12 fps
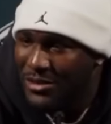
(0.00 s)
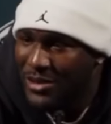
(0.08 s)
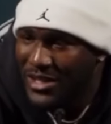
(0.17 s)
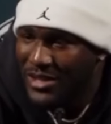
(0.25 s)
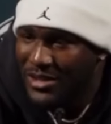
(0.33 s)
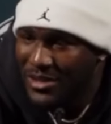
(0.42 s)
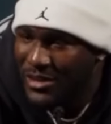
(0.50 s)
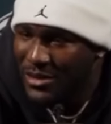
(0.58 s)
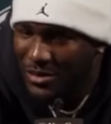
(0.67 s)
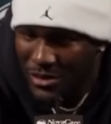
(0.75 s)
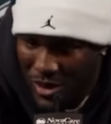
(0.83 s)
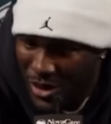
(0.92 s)
year in
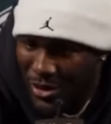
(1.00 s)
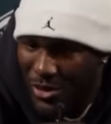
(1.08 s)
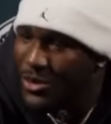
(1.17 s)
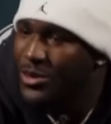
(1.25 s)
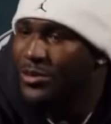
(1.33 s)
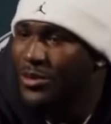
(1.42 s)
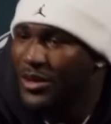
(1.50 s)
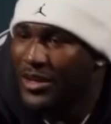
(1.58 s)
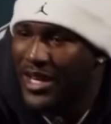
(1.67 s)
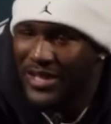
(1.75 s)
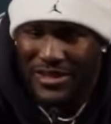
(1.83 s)
Tampa, he's still better than any